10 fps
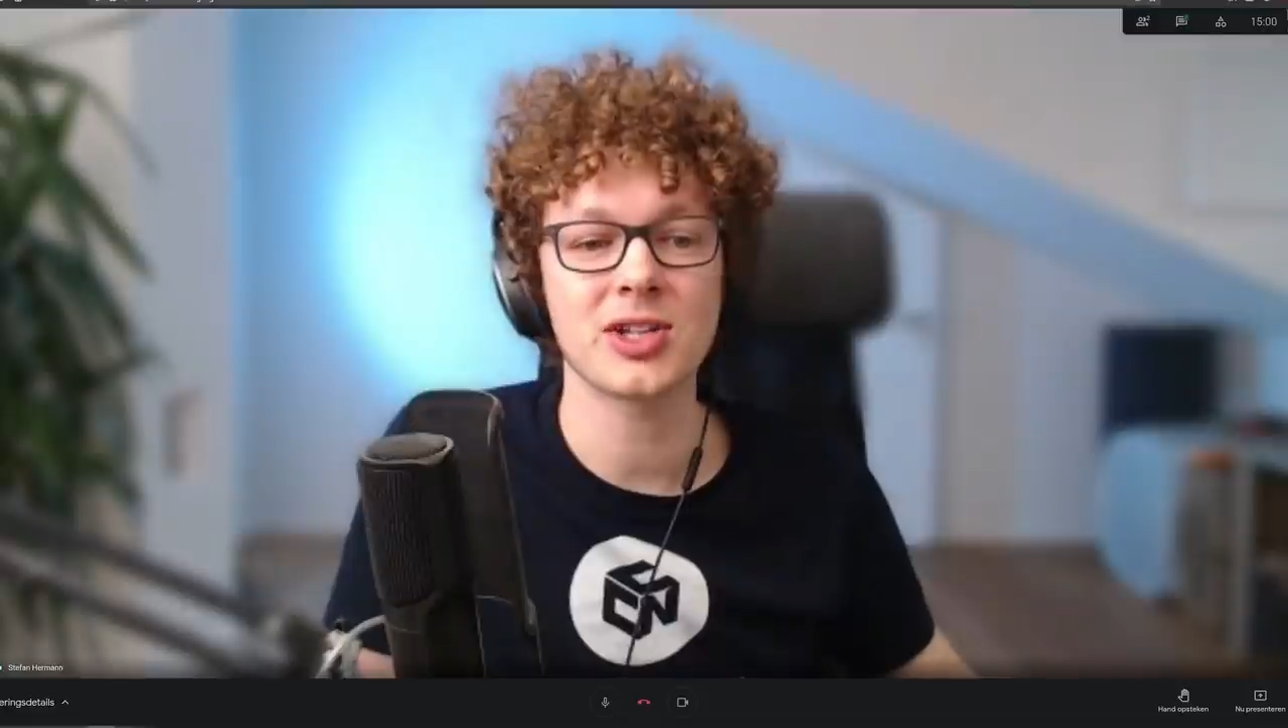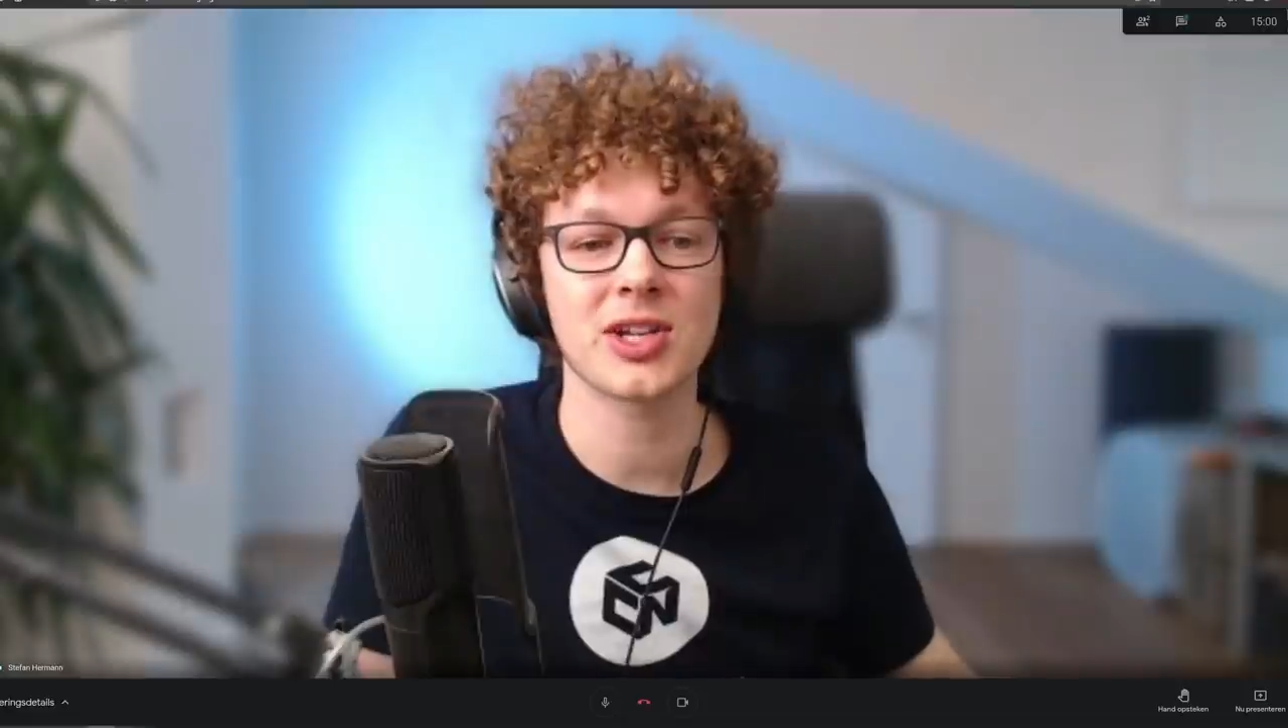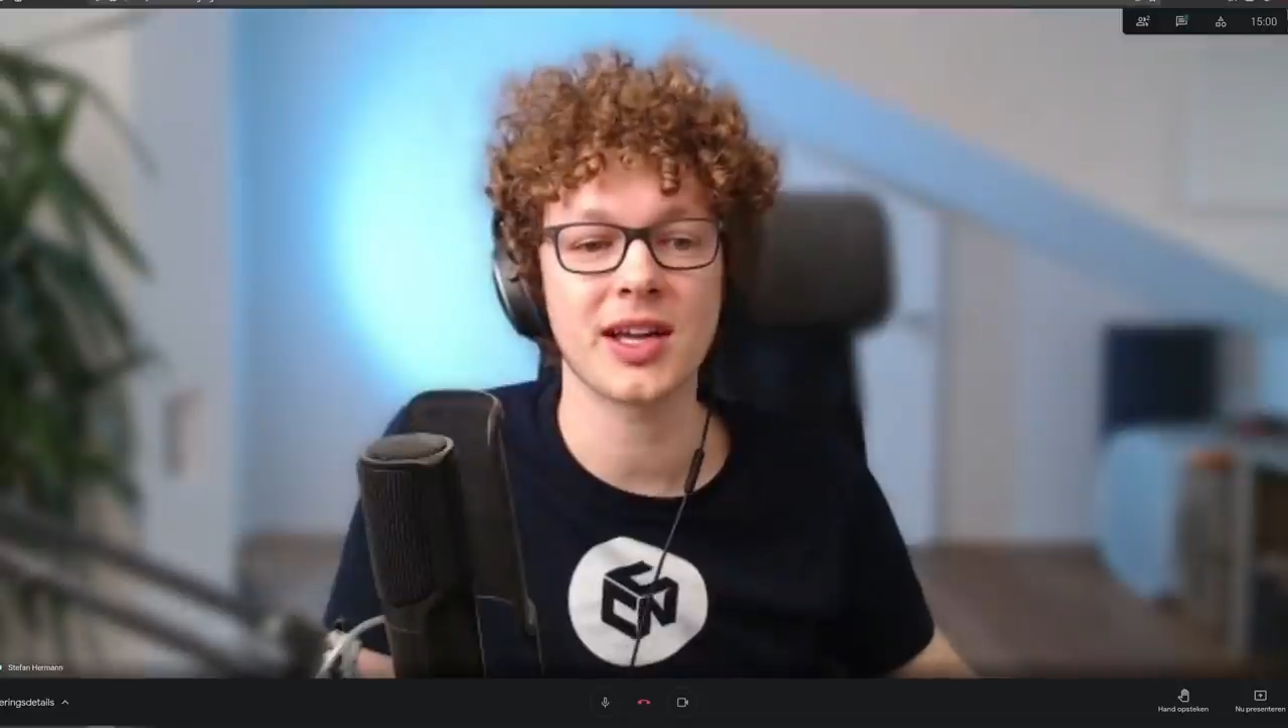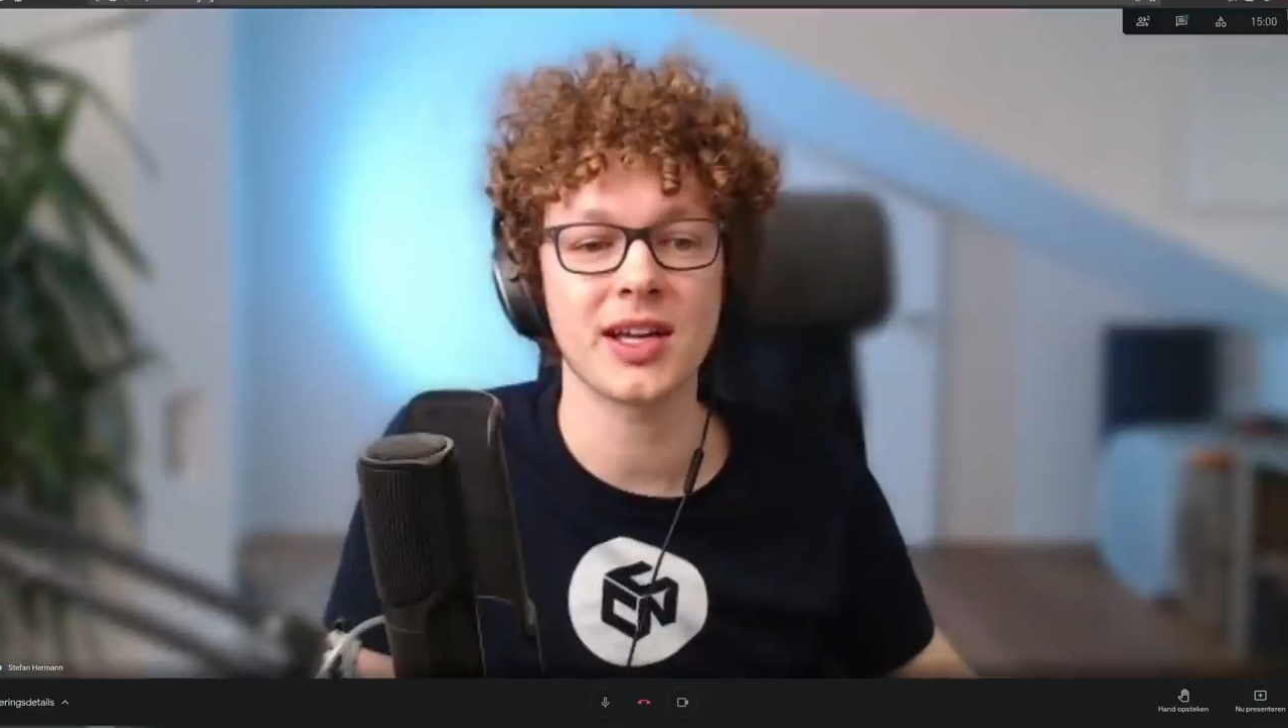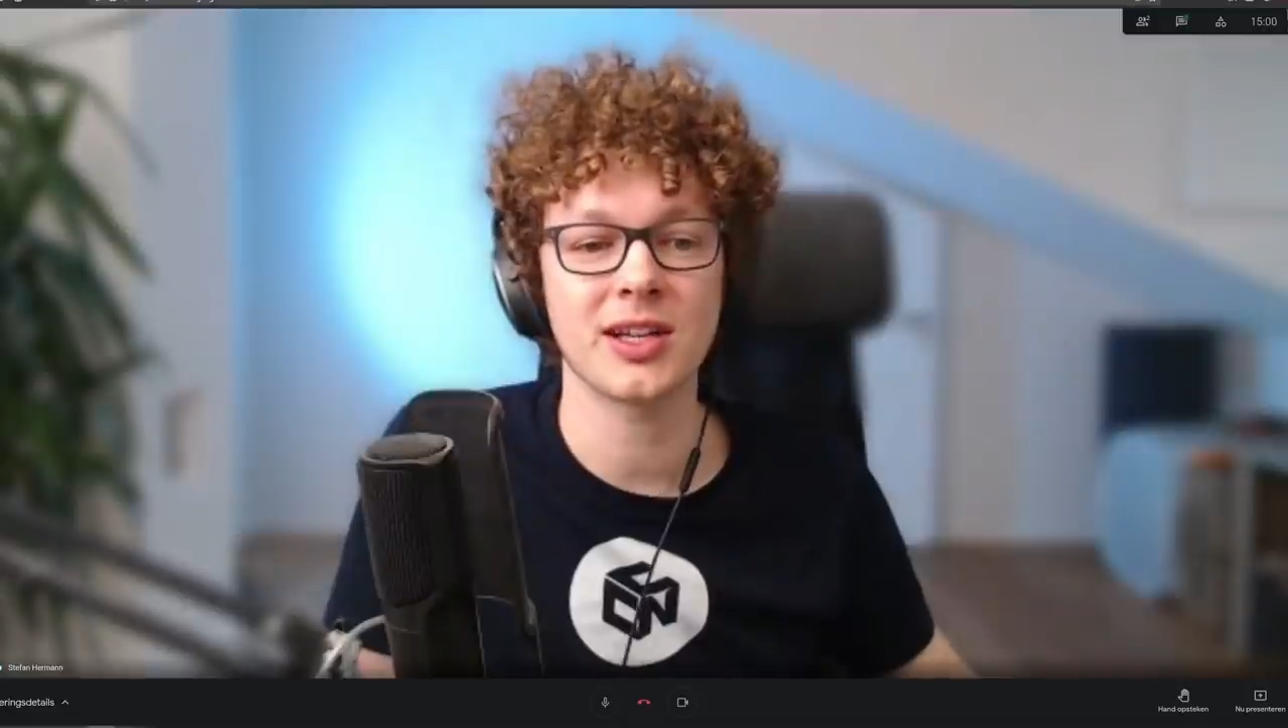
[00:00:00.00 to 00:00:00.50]

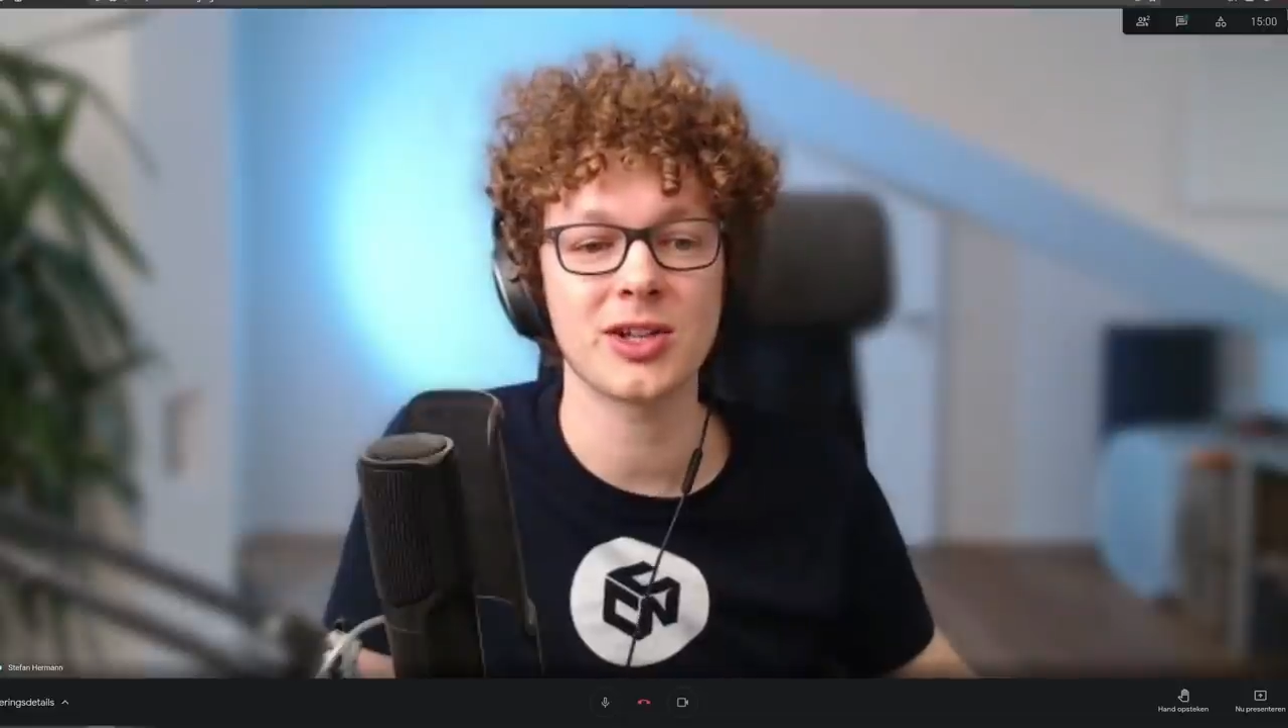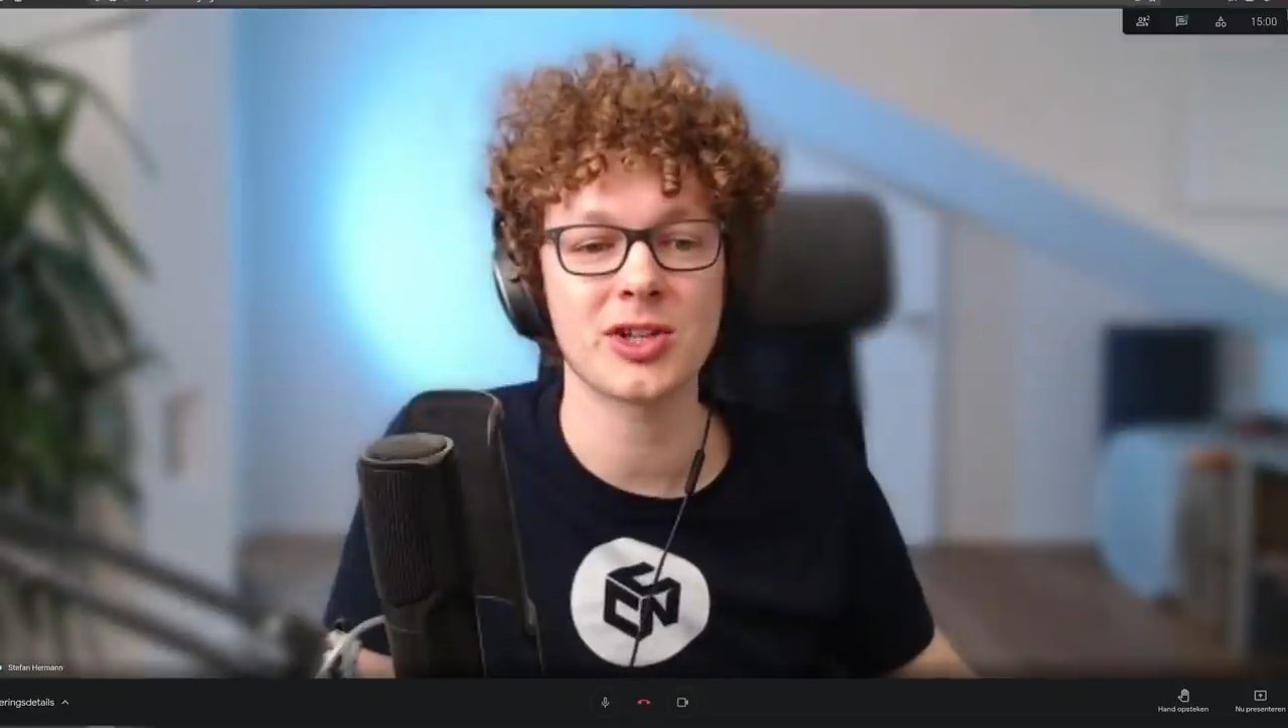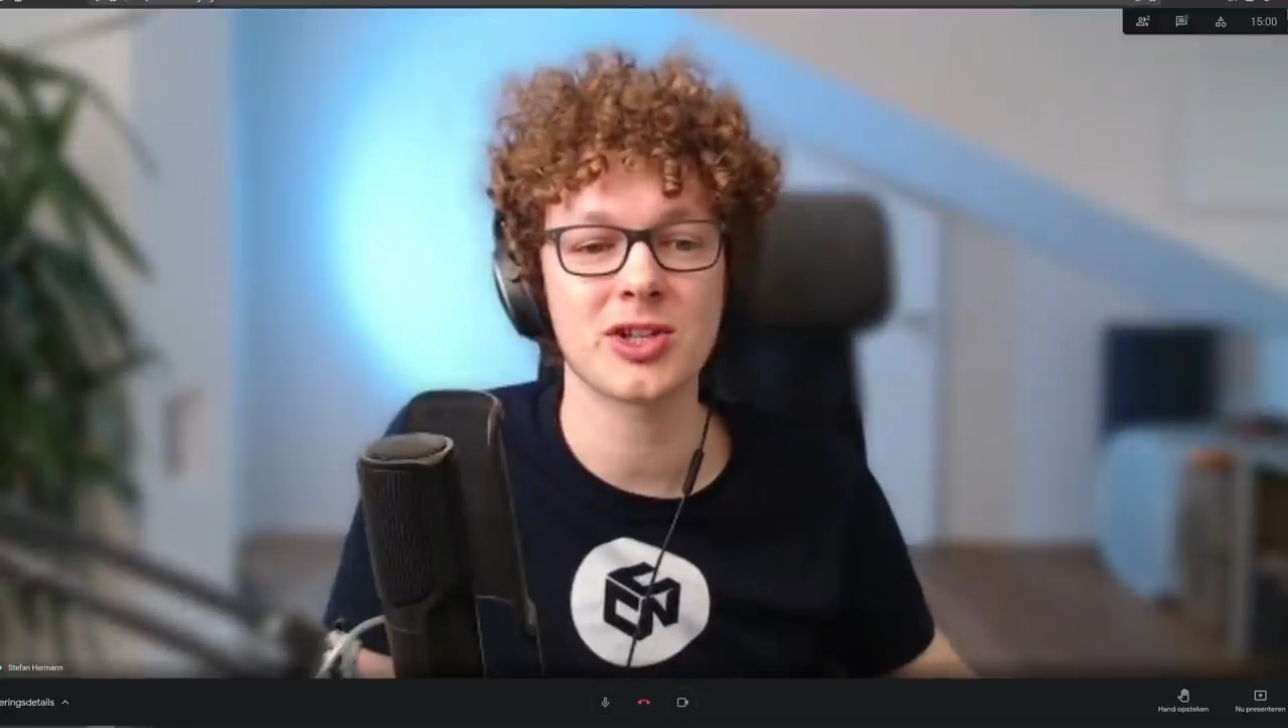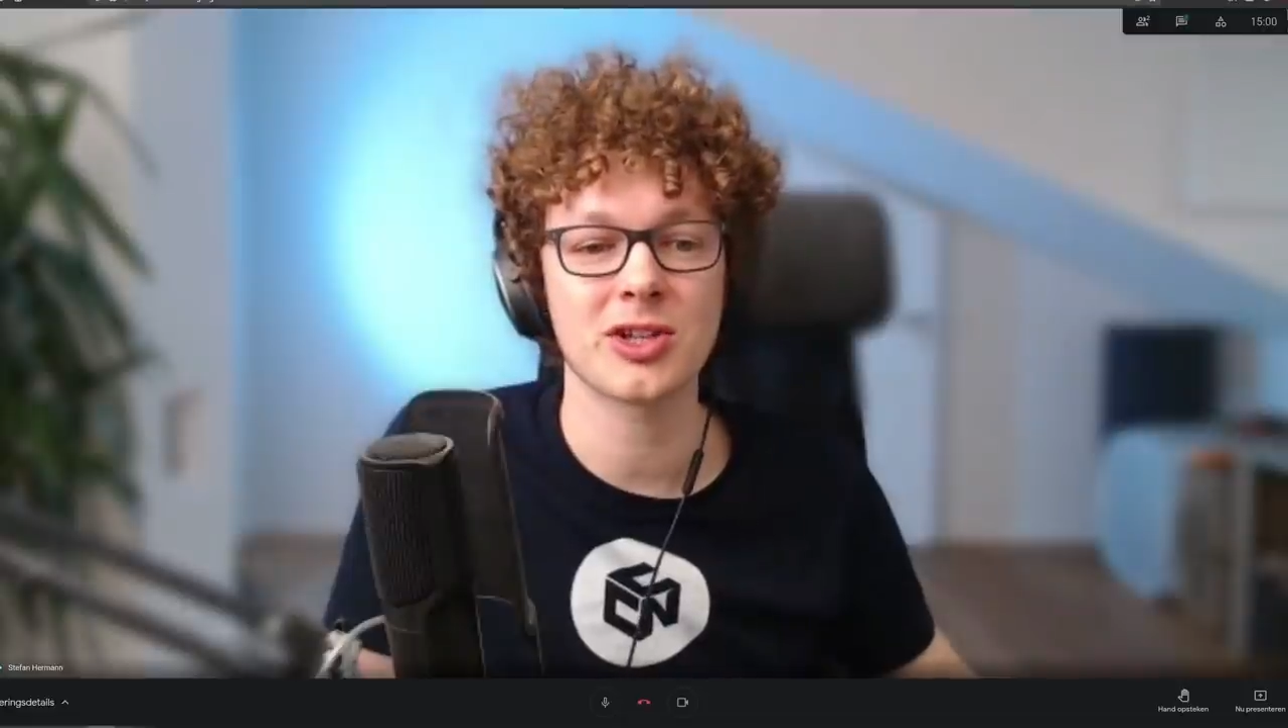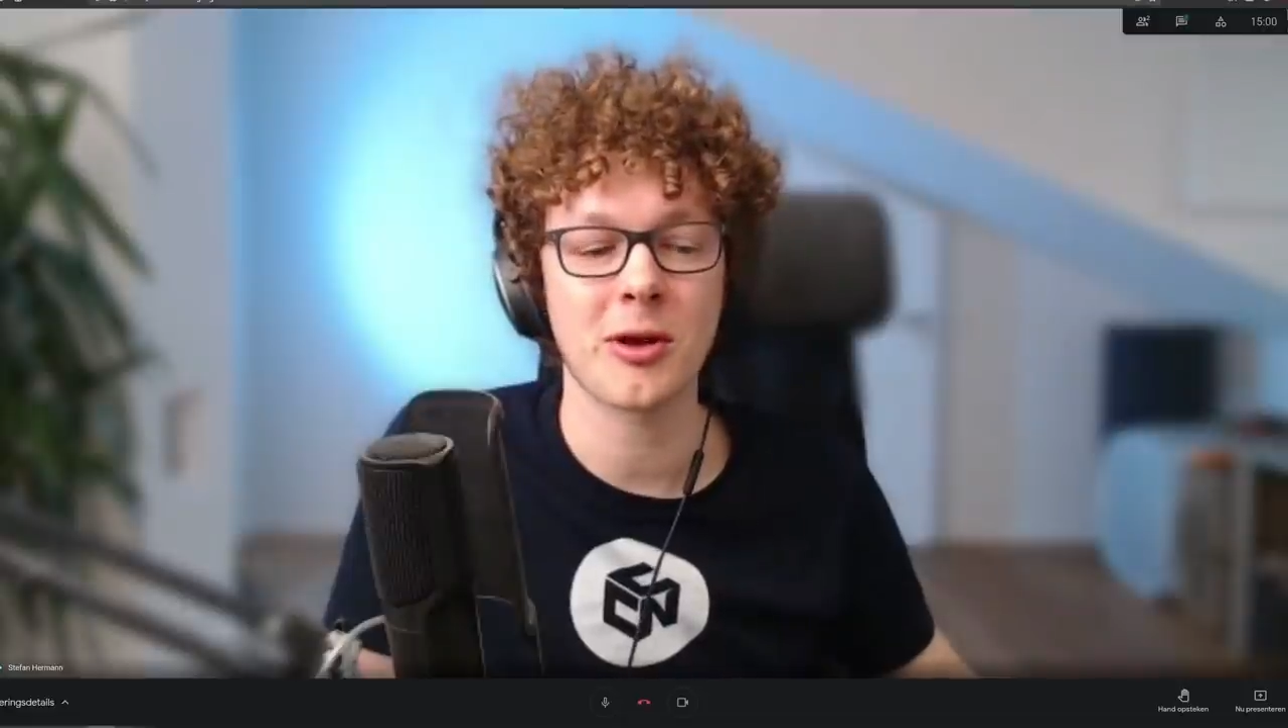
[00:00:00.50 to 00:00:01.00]

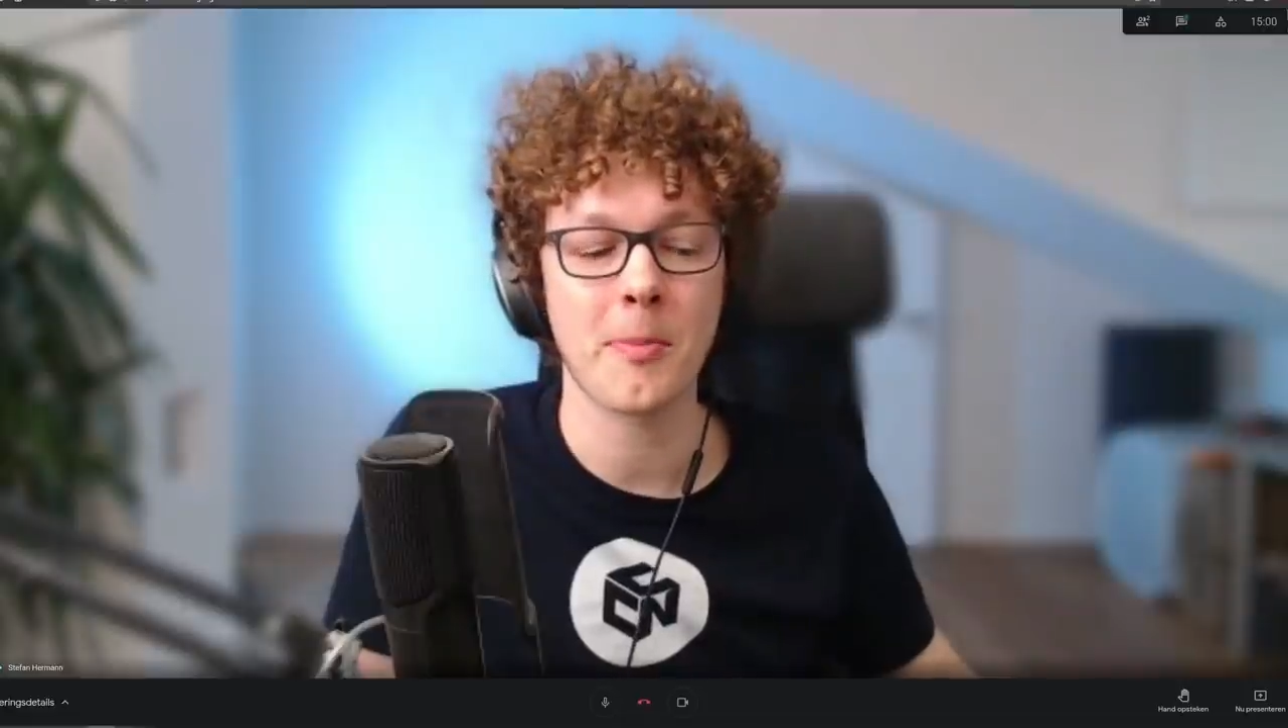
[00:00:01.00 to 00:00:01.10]
change